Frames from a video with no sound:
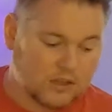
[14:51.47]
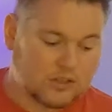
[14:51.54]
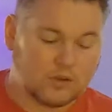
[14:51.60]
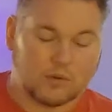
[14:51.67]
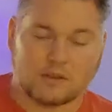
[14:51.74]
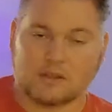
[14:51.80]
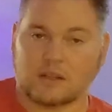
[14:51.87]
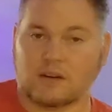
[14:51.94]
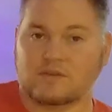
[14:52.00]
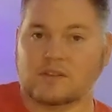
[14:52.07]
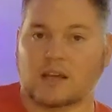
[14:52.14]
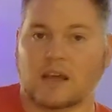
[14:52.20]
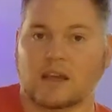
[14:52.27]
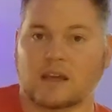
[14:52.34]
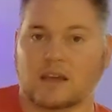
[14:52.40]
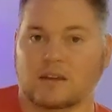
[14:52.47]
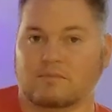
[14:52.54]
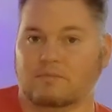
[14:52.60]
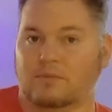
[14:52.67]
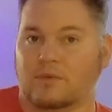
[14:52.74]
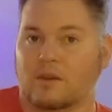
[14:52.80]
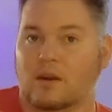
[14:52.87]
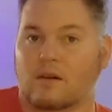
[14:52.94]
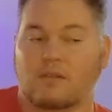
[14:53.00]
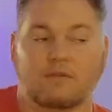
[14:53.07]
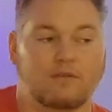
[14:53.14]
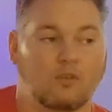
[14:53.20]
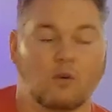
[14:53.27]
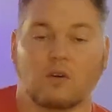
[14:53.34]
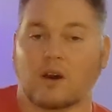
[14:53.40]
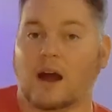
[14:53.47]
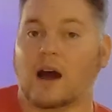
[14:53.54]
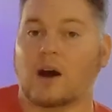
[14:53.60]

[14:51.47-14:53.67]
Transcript: So instead of taking 4